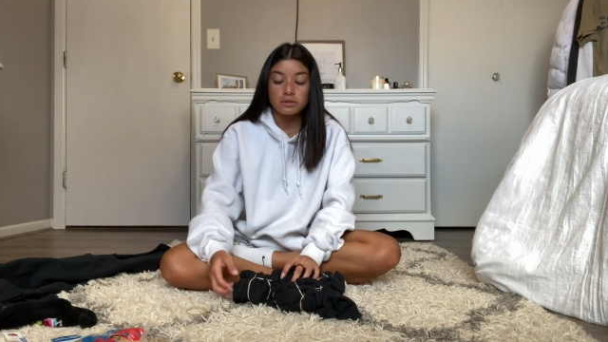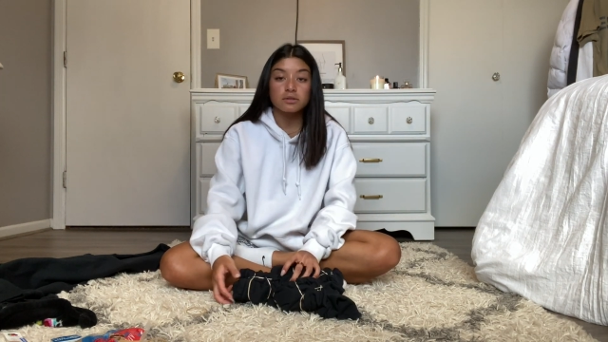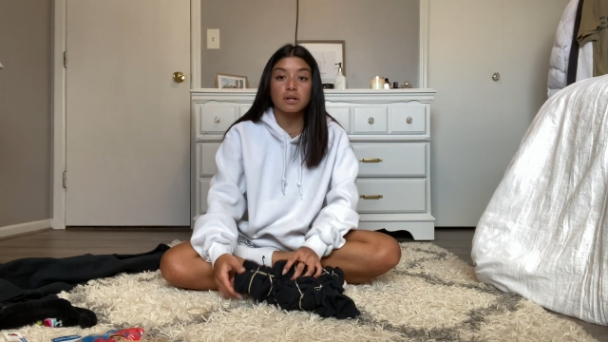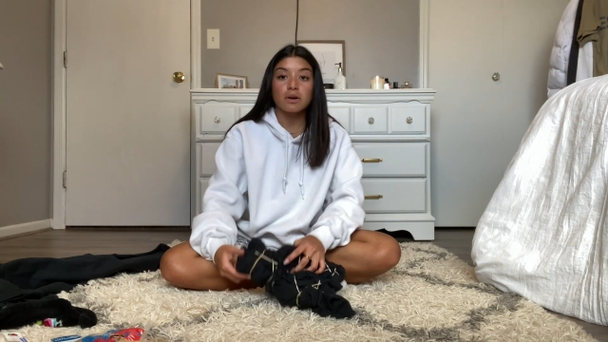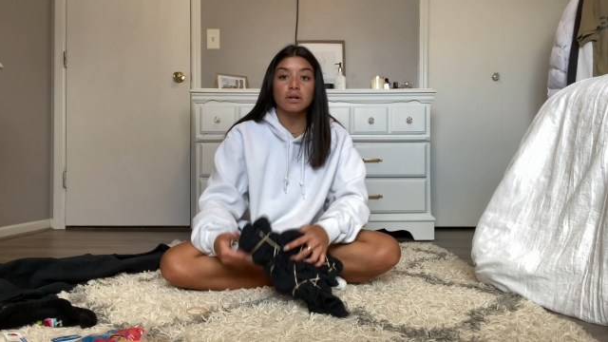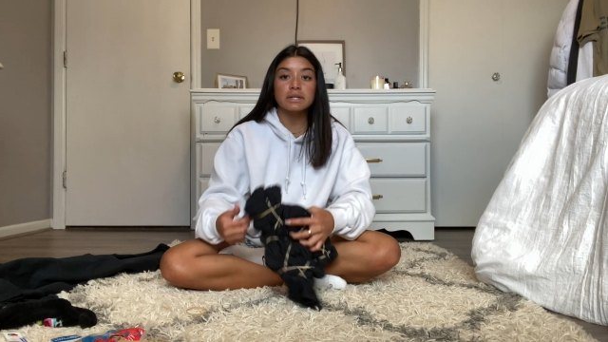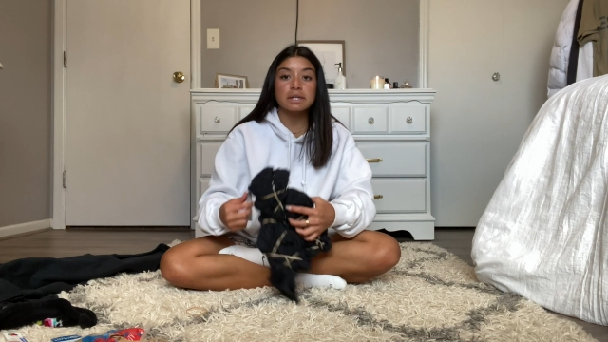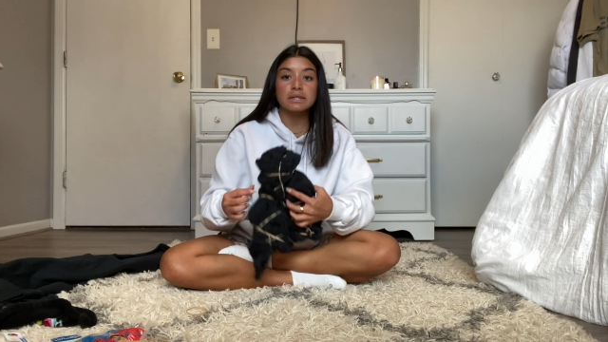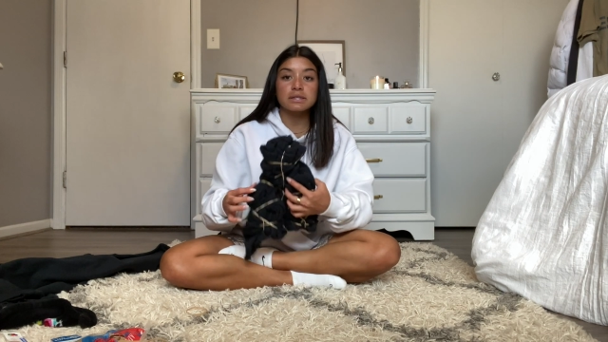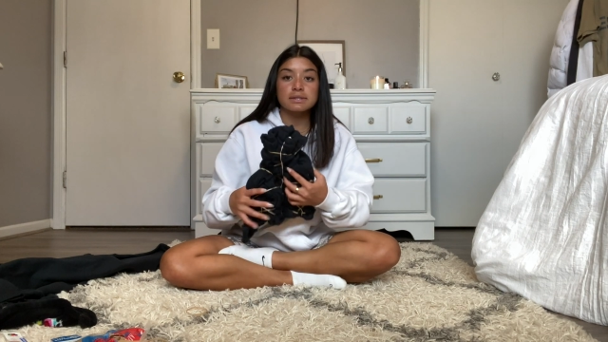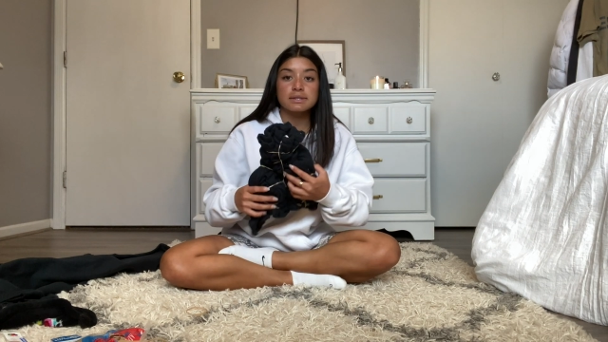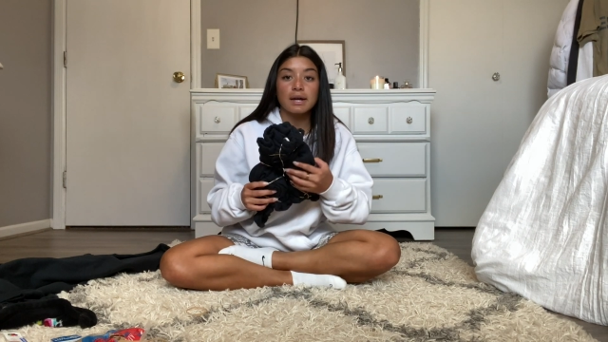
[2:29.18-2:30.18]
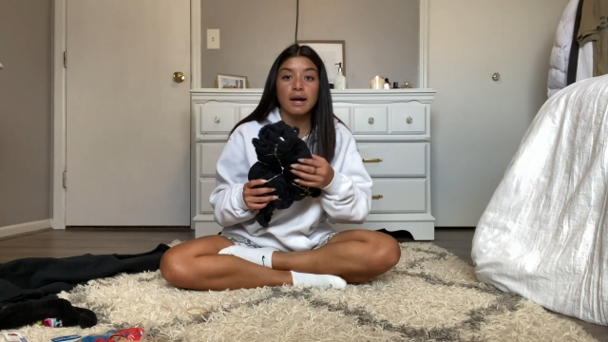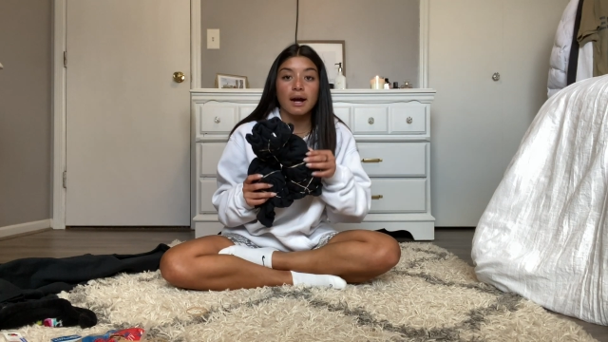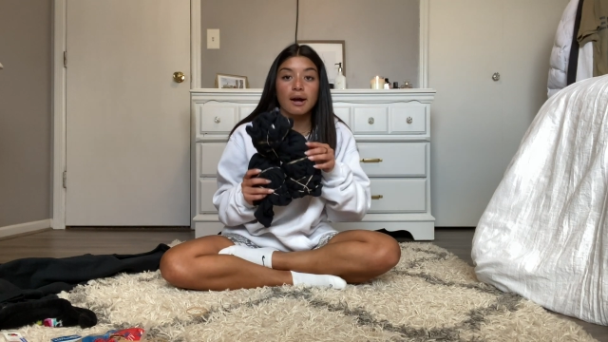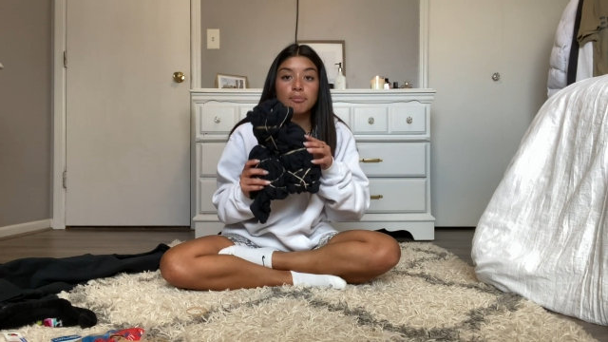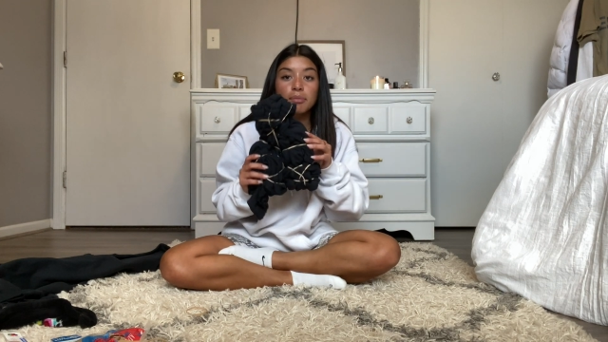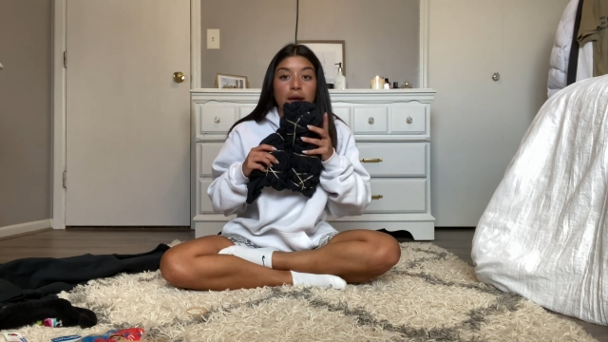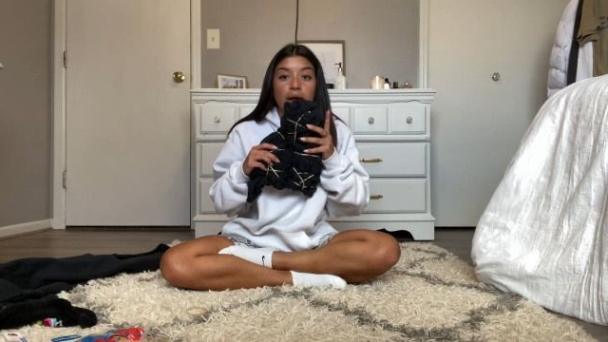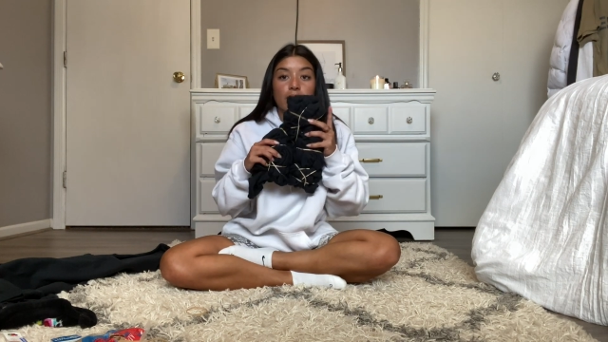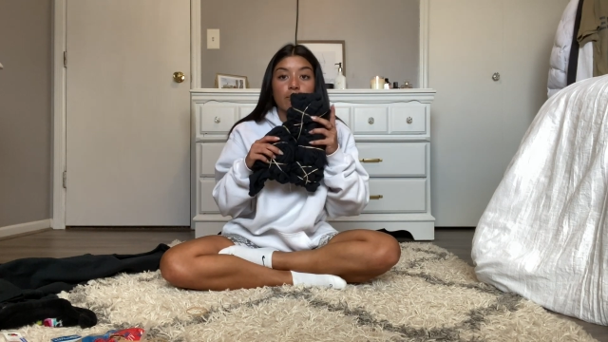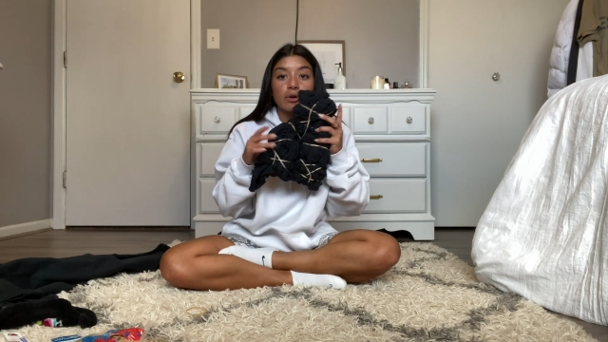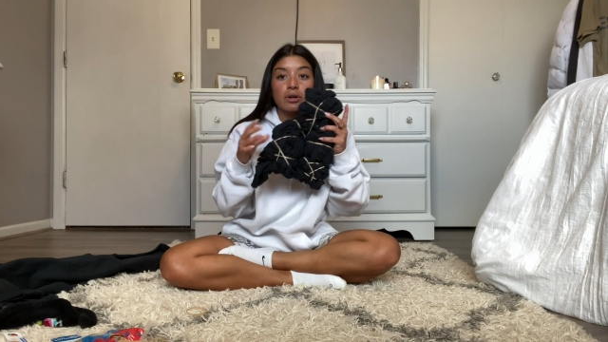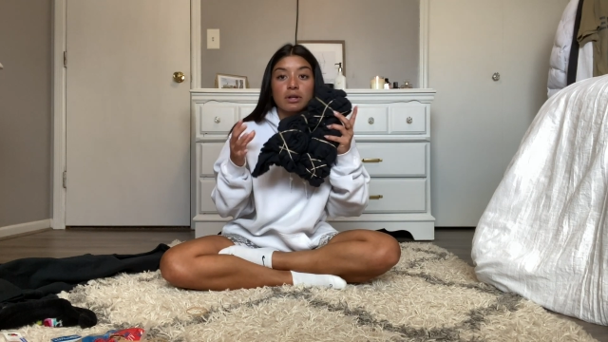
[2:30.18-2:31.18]
so now I did the top,
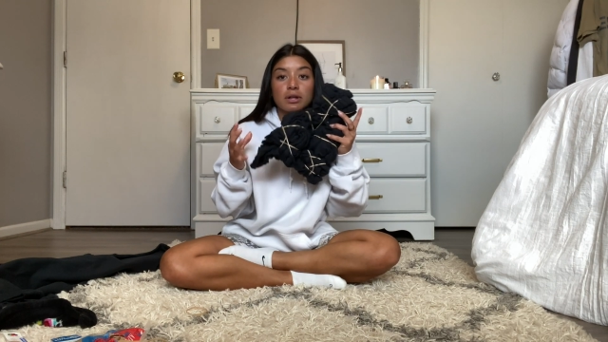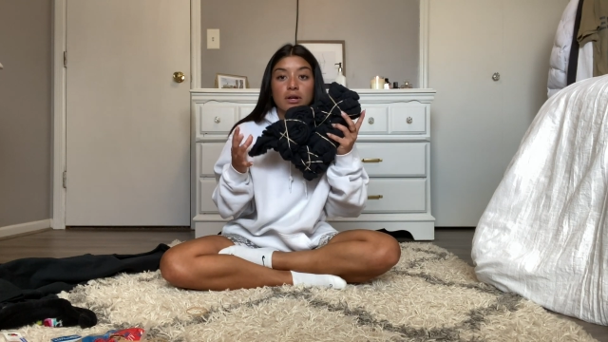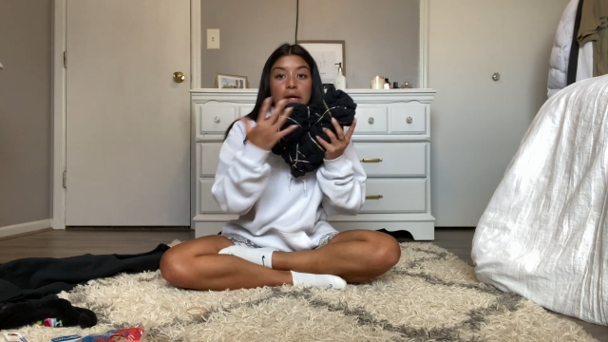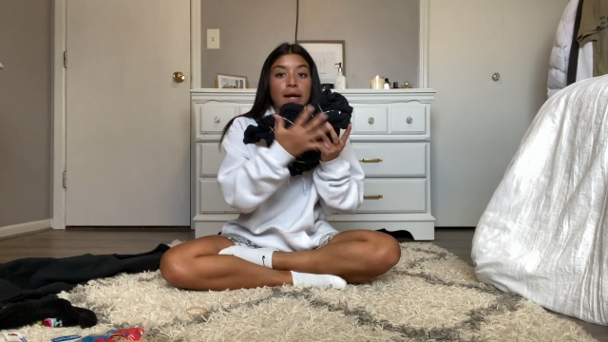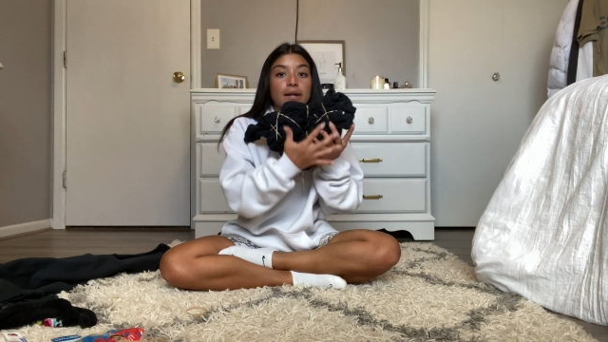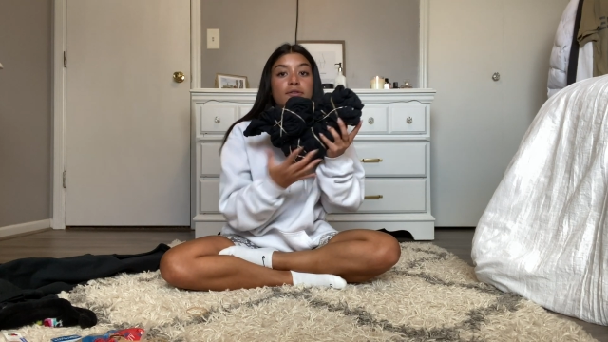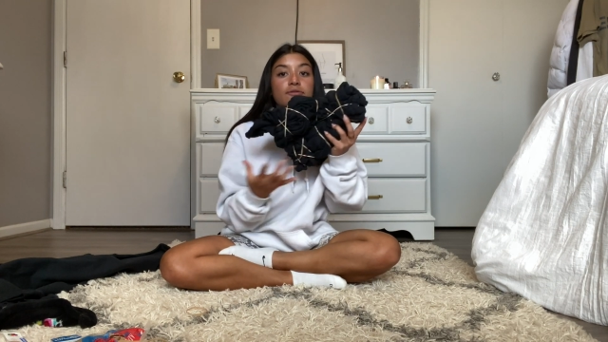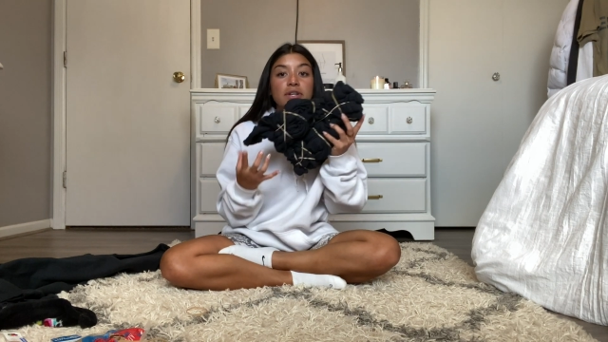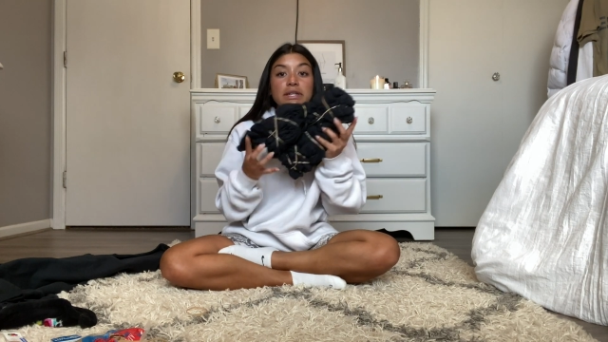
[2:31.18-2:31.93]
and we're gonna kind of